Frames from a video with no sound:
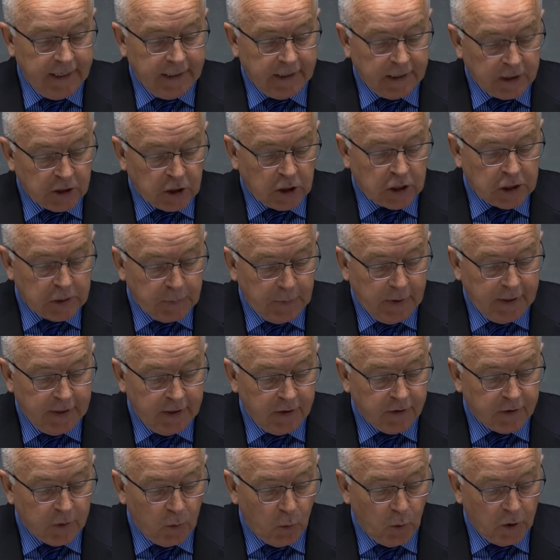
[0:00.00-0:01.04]
It's
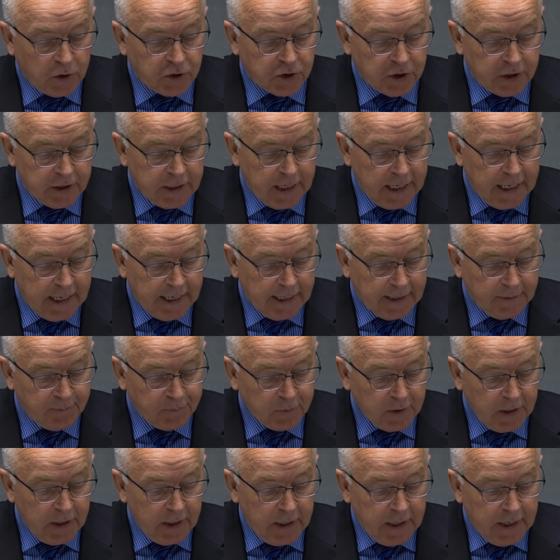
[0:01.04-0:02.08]
expedient that one should die.
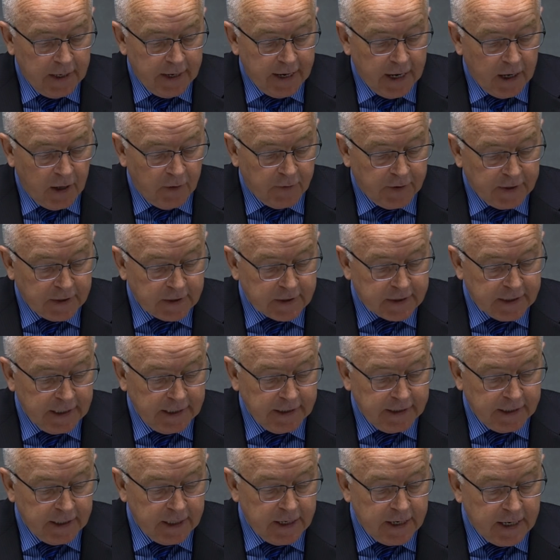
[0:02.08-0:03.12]
Now this he
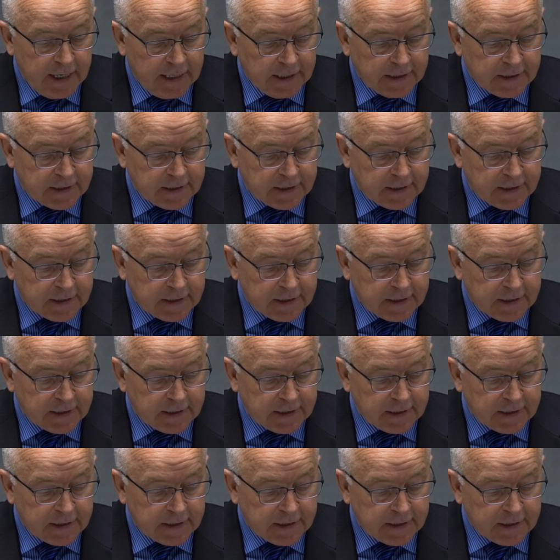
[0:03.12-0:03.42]
did not